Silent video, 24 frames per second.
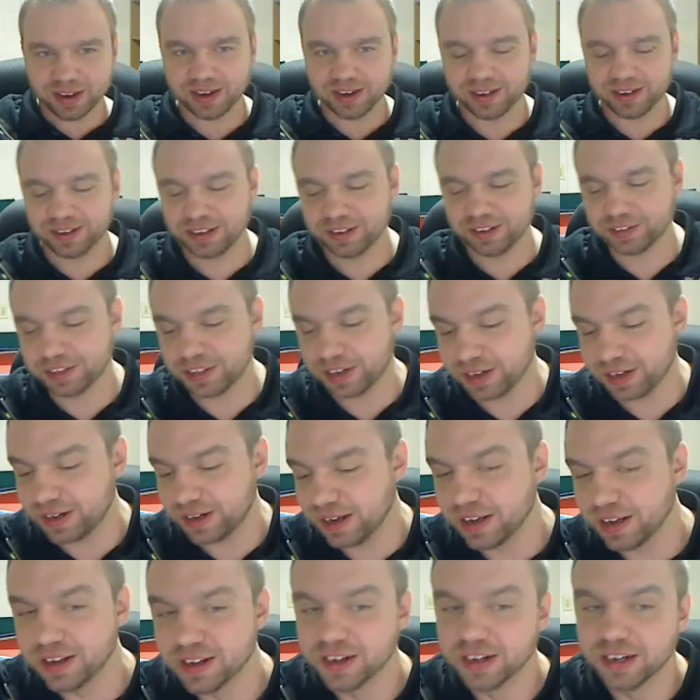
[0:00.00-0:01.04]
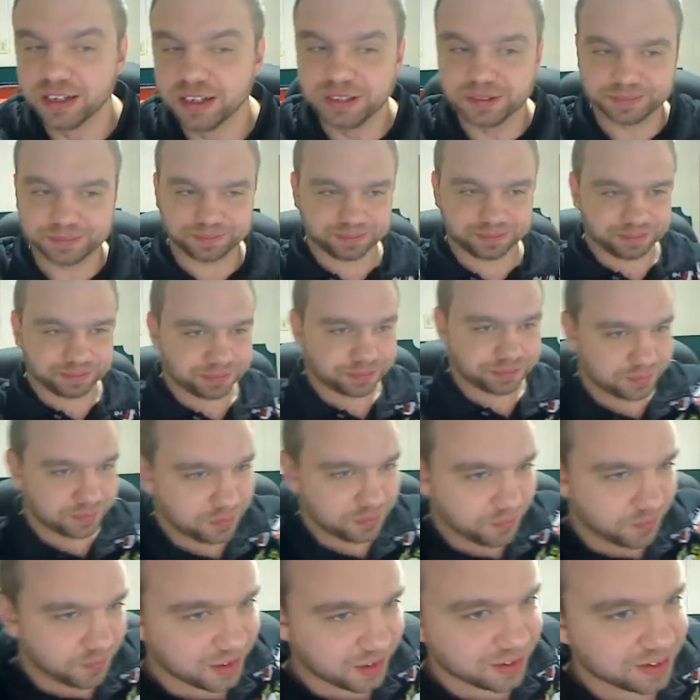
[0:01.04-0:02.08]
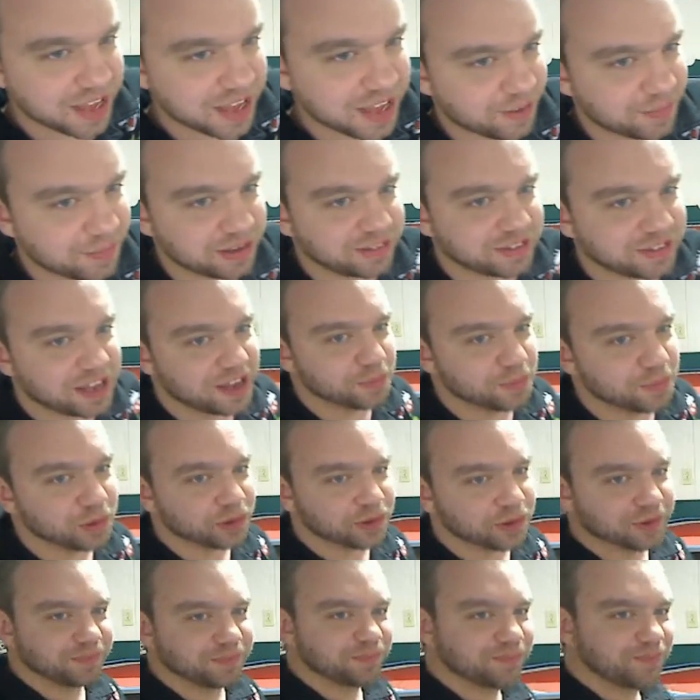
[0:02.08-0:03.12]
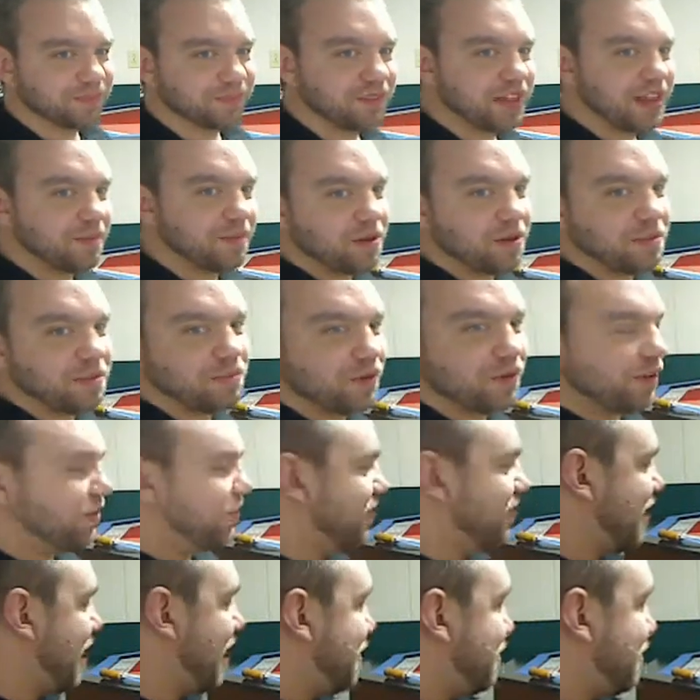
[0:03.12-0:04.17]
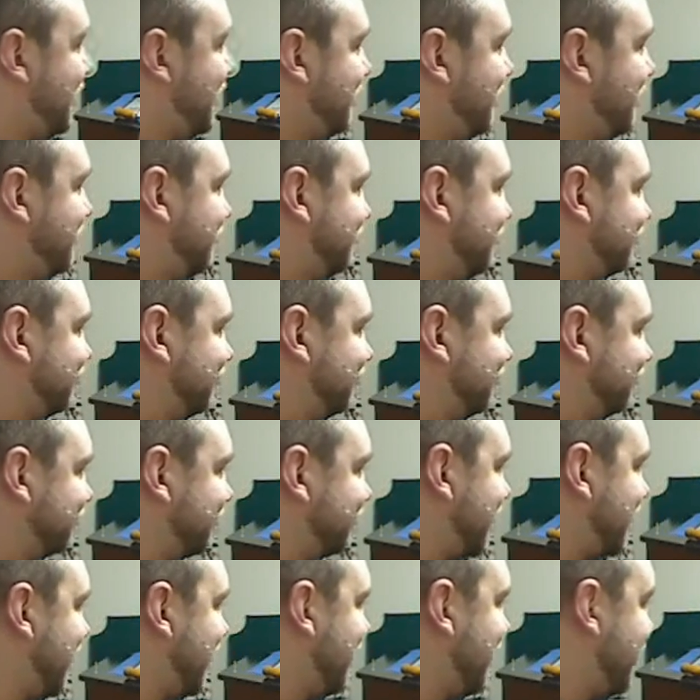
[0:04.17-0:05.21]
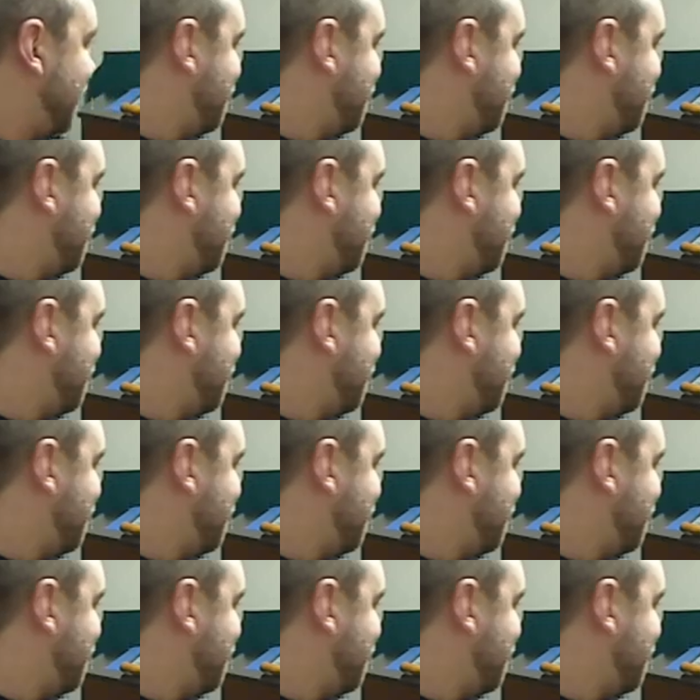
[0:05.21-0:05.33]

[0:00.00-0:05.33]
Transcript: That's good. Gaming table that my brother and I made. He did